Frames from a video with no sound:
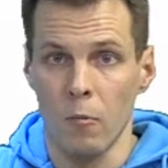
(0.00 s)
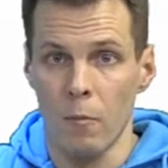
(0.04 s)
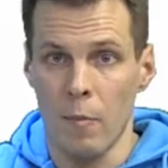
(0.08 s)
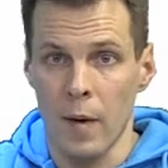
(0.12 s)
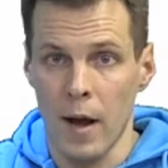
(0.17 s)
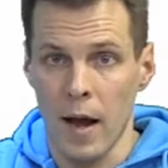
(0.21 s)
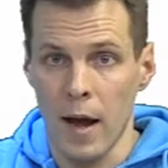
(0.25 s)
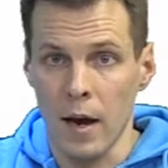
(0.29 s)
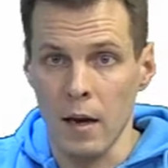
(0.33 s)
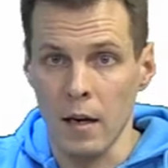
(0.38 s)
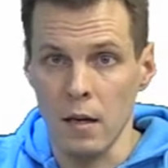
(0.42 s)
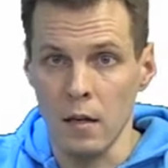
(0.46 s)

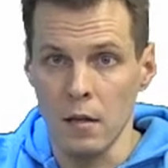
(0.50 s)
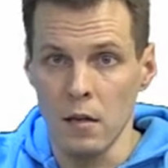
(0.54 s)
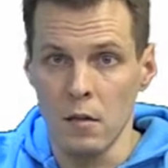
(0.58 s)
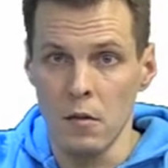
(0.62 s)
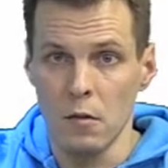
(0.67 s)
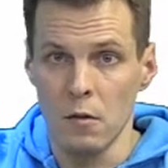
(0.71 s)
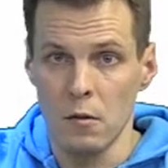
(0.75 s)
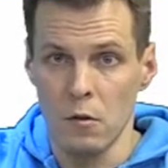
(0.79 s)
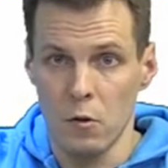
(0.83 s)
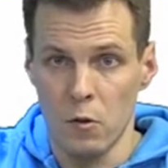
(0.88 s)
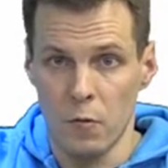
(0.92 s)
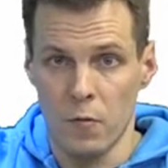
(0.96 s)
back
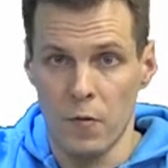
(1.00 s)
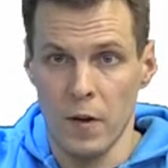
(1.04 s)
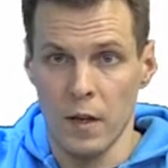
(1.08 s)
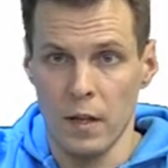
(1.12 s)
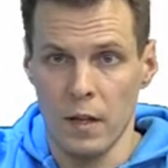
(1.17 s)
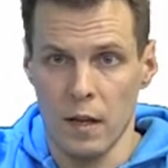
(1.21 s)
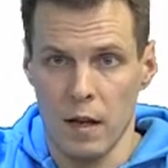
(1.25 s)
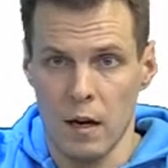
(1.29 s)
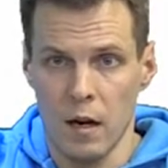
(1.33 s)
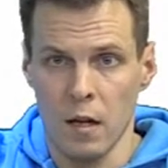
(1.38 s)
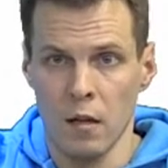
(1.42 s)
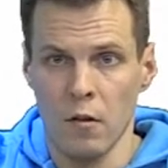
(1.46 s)
to fit
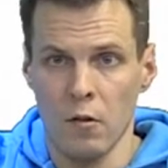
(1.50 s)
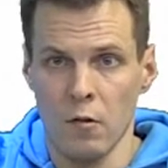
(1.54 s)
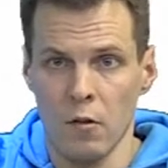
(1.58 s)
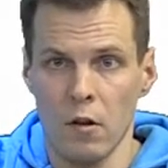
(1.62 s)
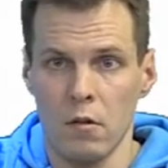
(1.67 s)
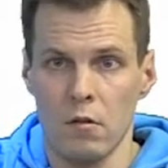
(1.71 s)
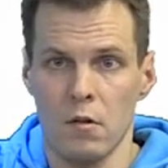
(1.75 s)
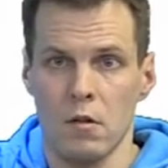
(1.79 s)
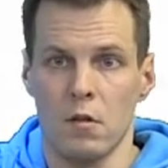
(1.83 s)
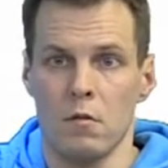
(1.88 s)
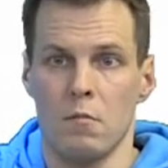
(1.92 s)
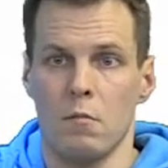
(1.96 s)
another
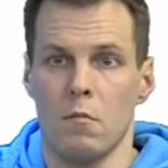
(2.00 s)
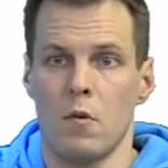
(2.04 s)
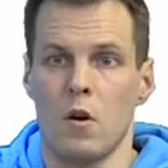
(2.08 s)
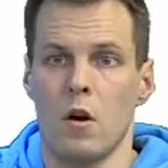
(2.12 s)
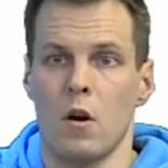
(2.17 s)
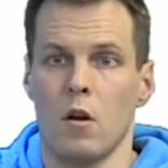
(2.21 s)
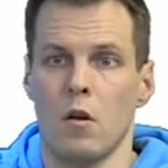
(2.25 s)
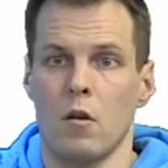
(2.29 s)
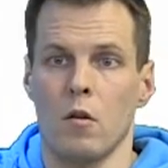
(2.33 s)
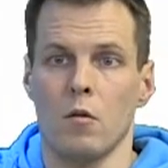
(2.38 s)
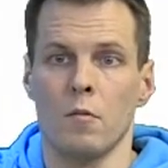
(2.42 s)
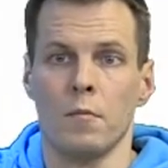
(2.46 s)
regression
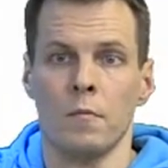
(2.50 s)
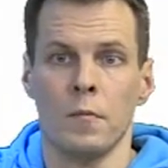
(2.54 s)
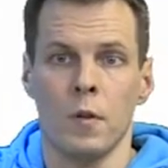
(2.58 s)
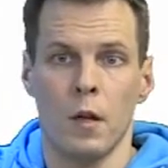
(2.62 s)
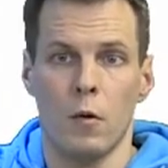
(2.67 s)
model